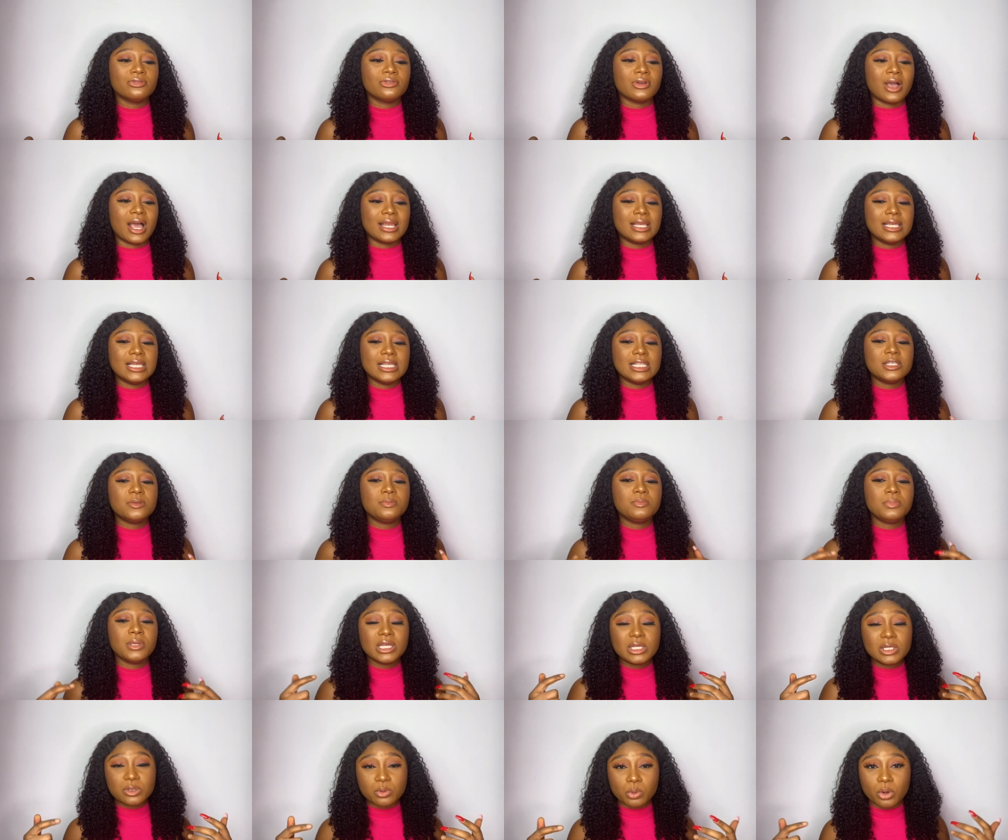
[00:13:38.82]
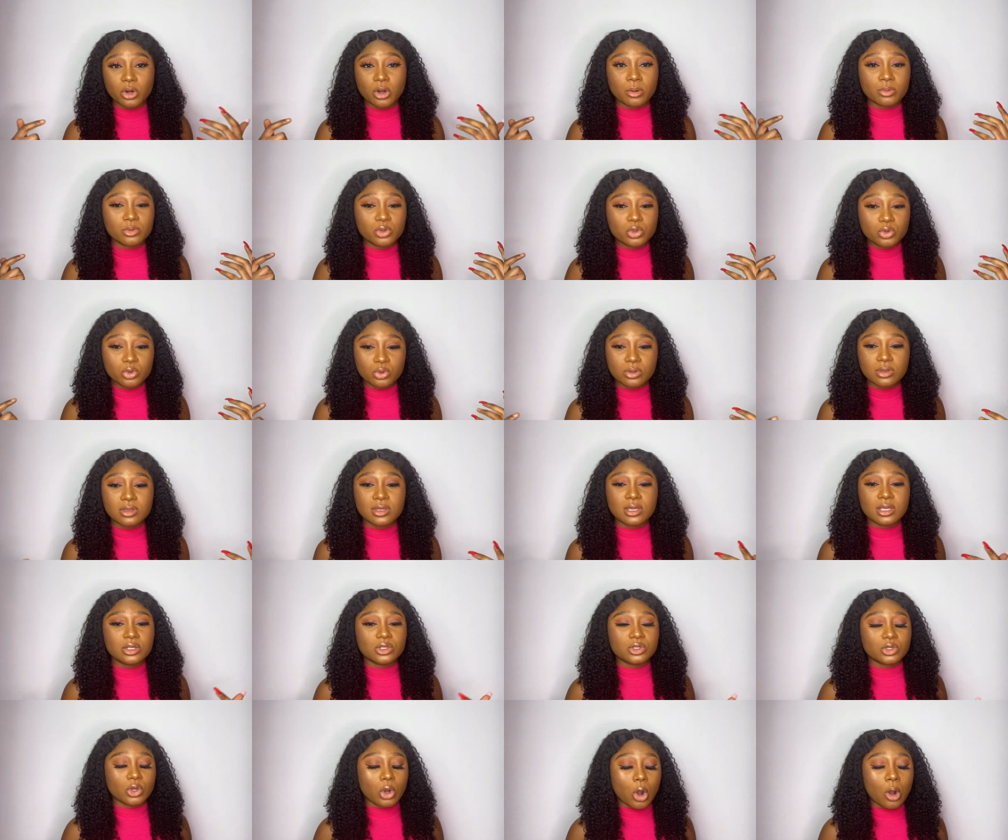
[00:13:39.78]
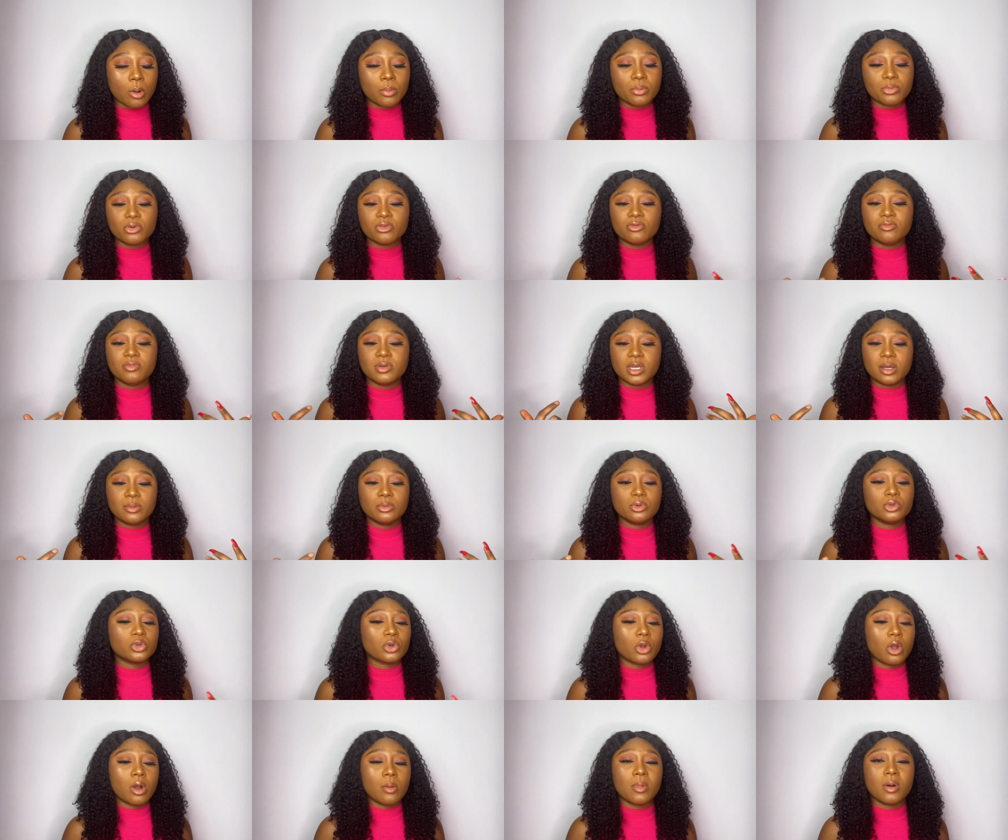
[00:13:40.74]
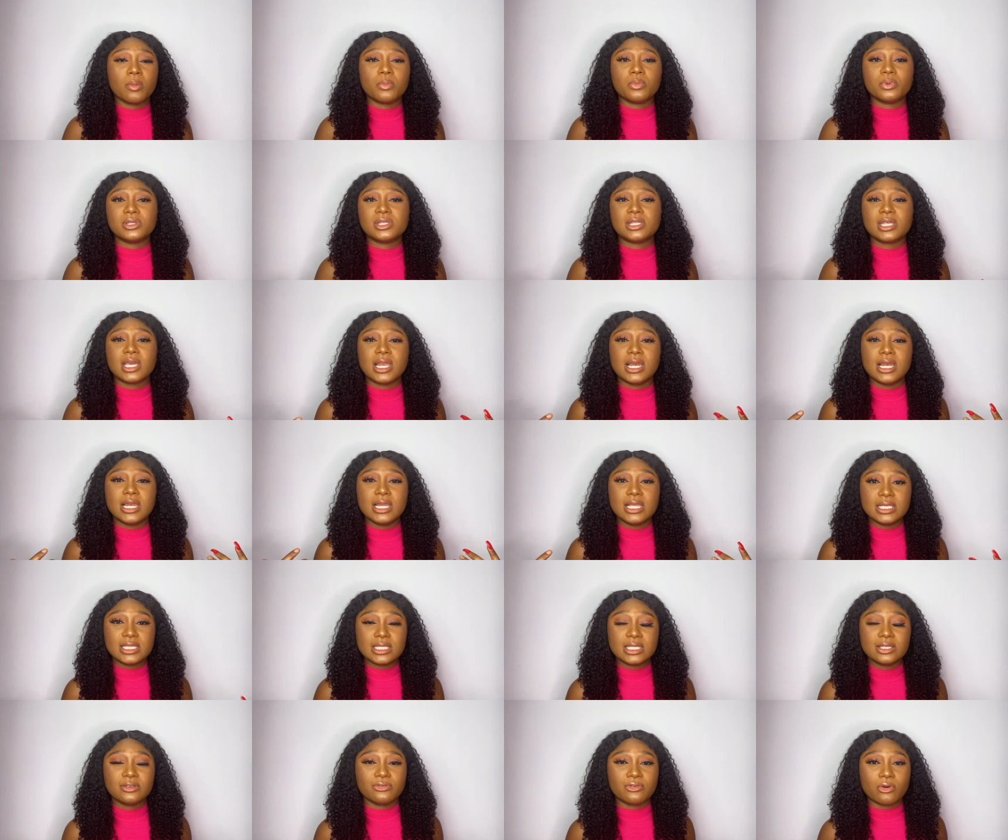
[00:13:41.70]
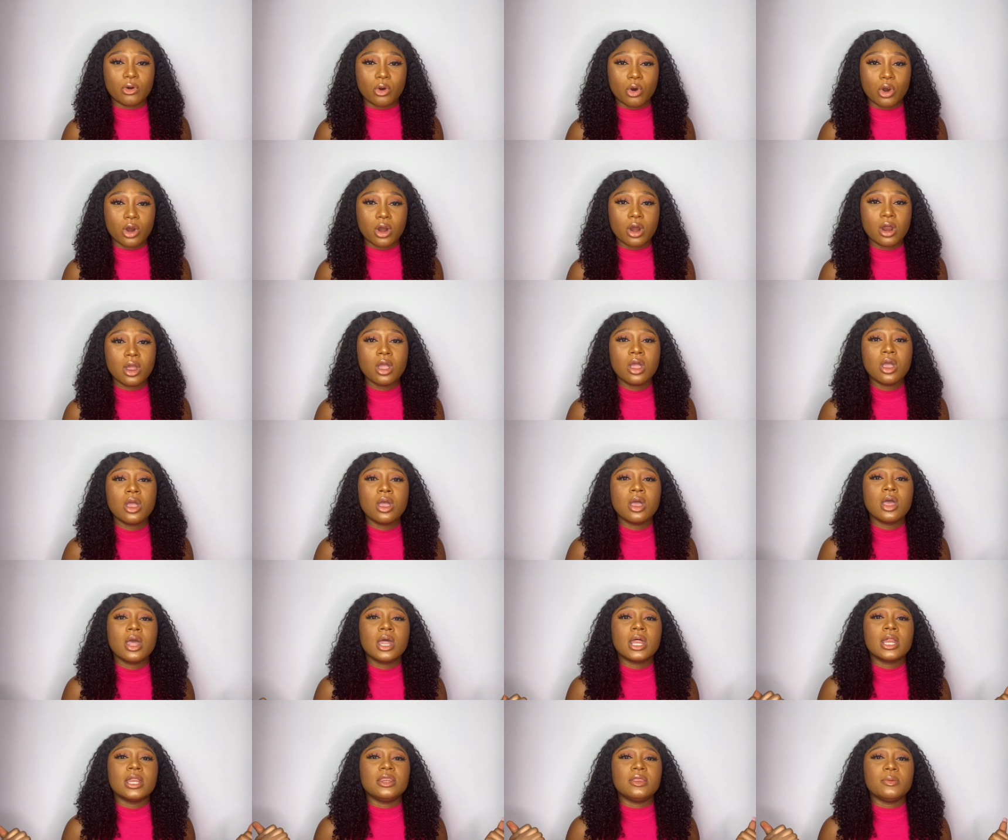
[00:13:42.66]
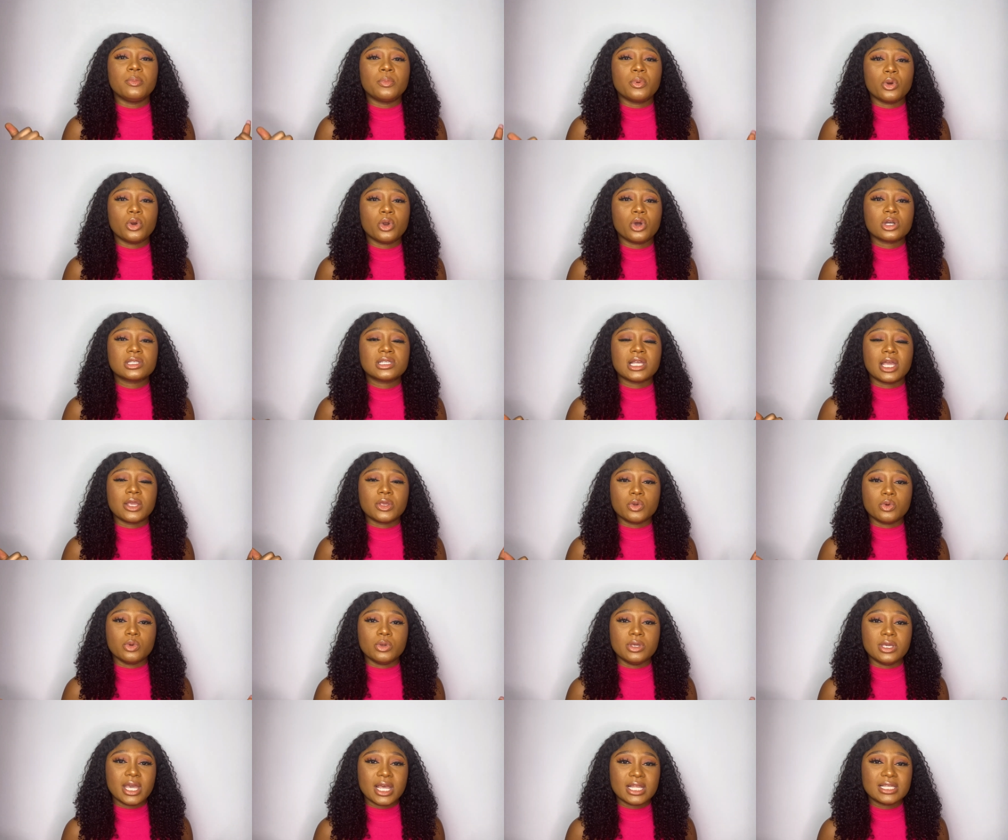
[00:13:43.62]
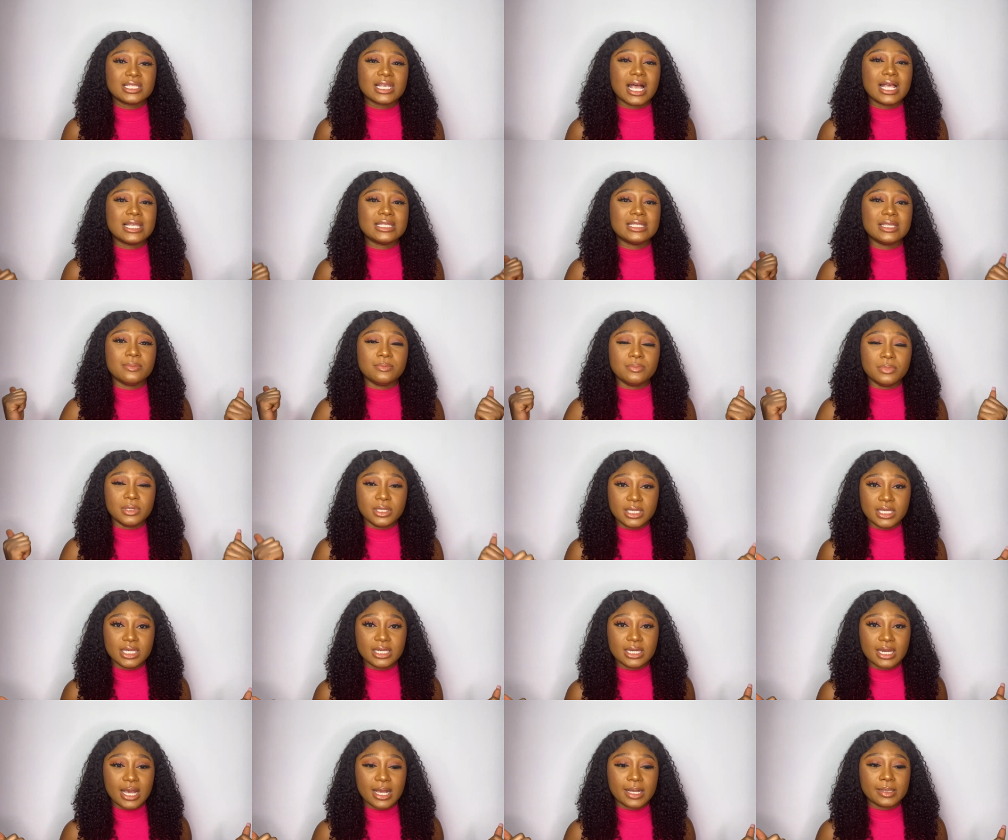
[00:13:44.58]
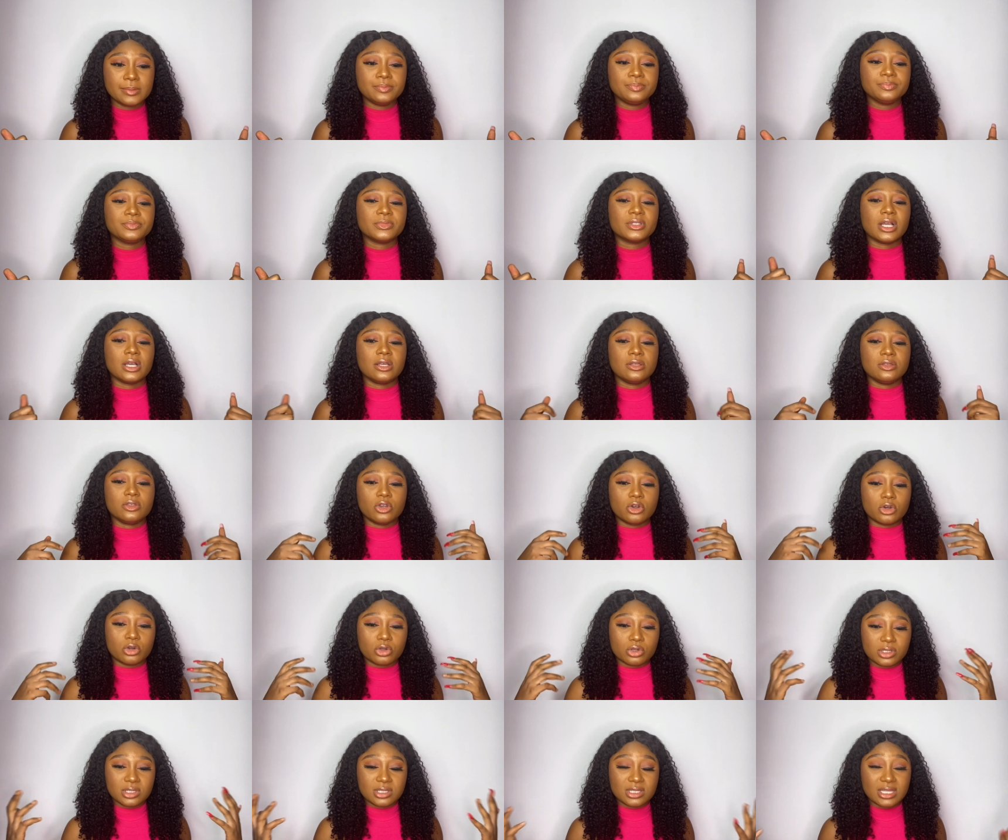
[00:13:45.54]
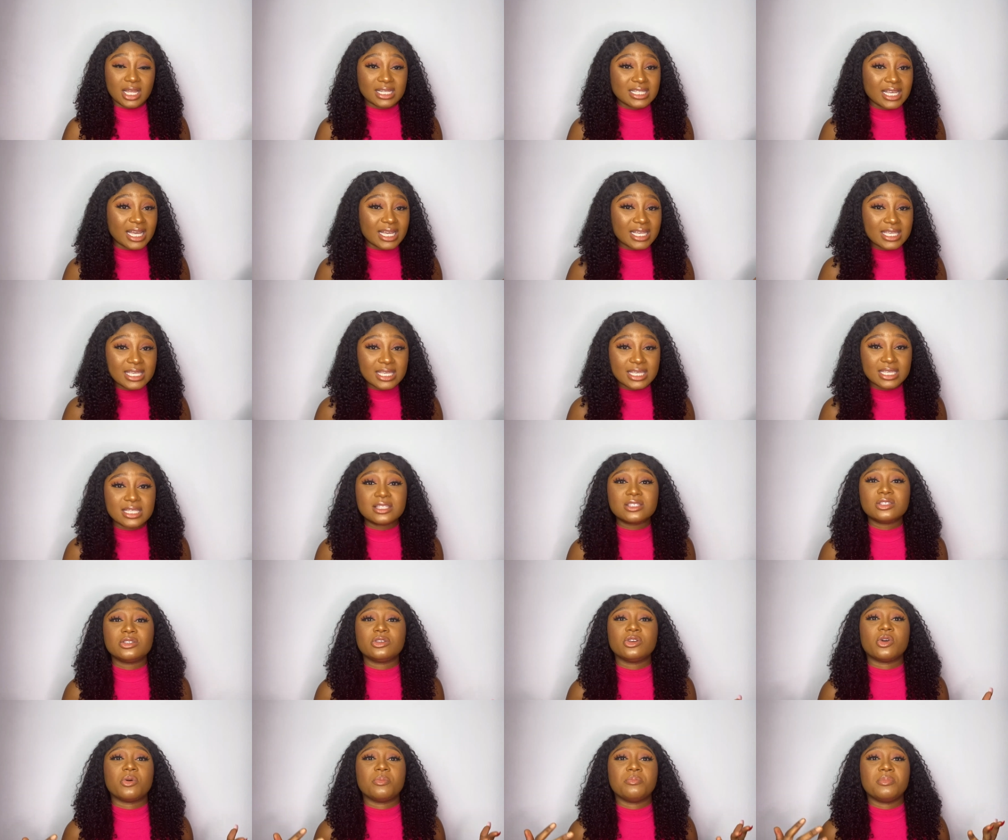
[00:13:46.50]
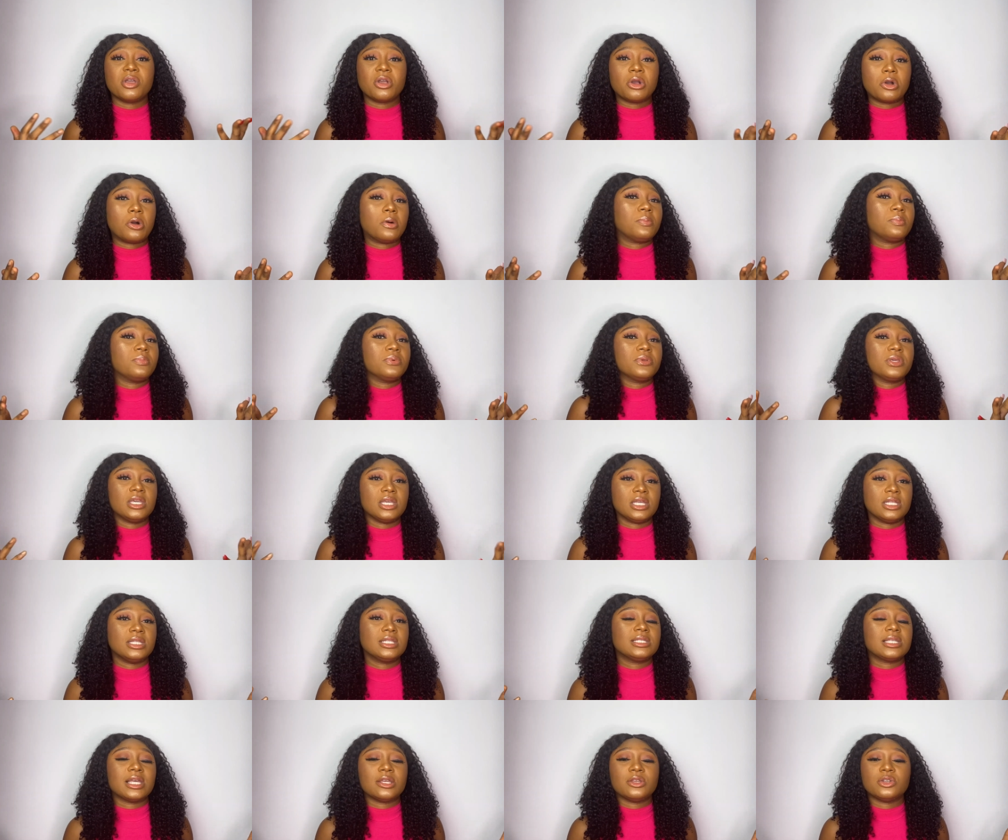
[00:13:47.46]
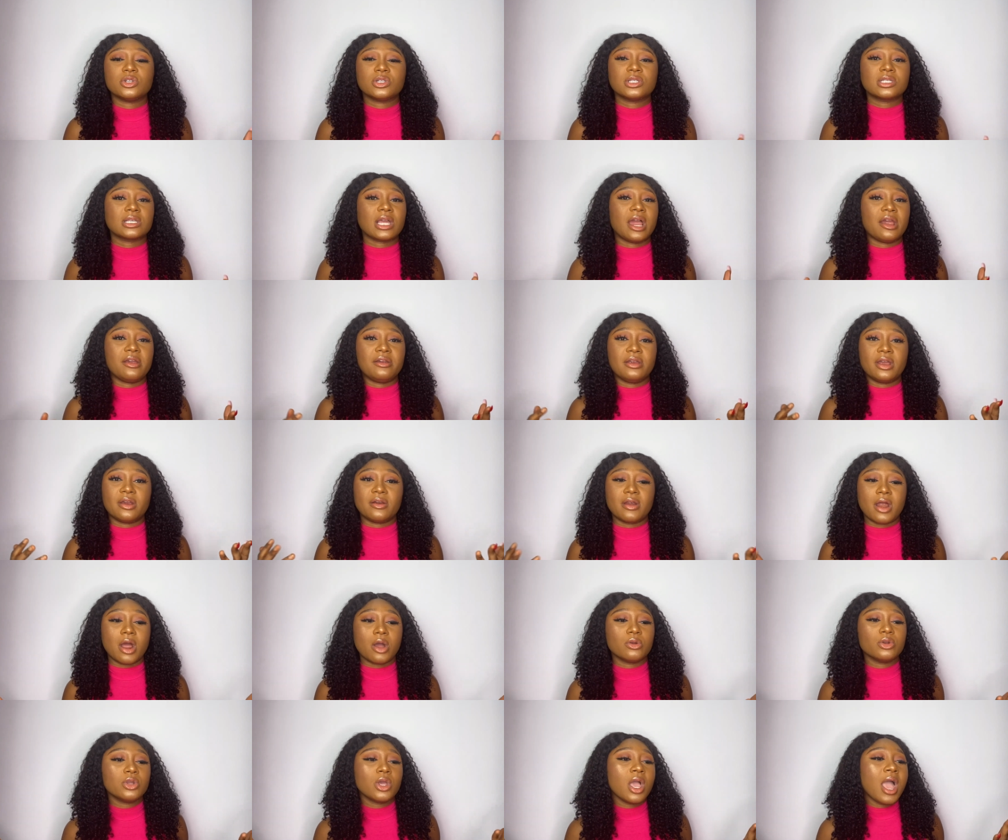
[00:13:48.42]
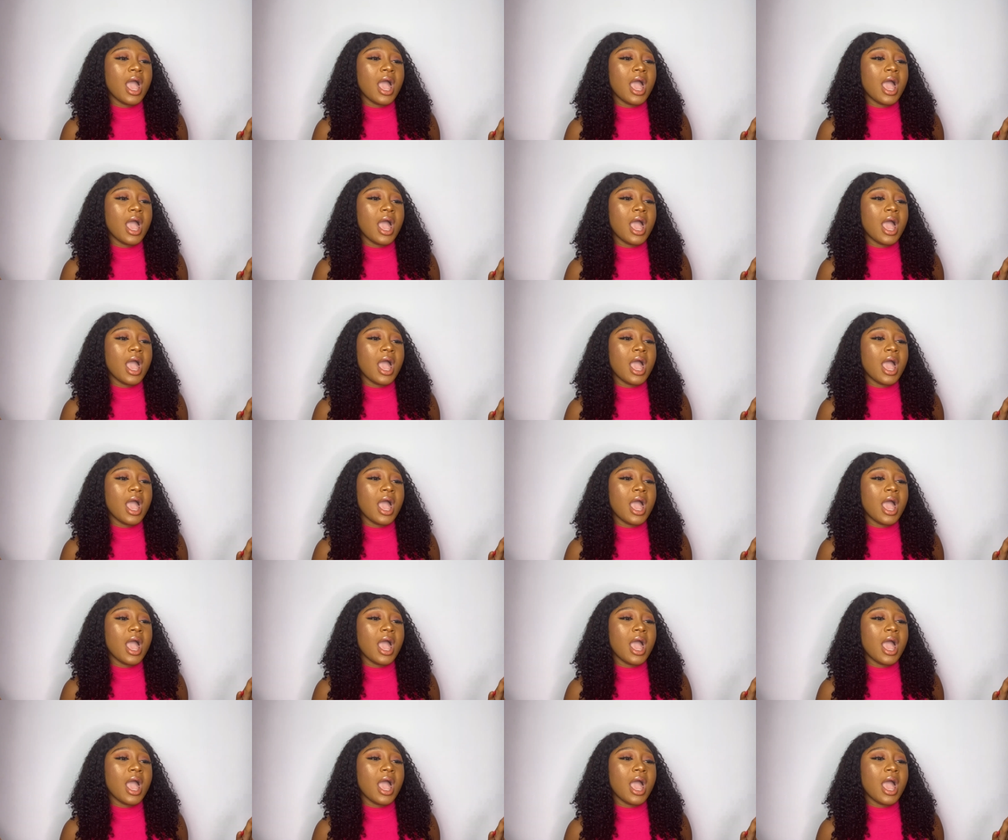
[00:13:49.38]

at least picked one or two things up. You've been able to come up with a list for the products that you get as a beginner, your starter kit, your makeup kit that you just carry around.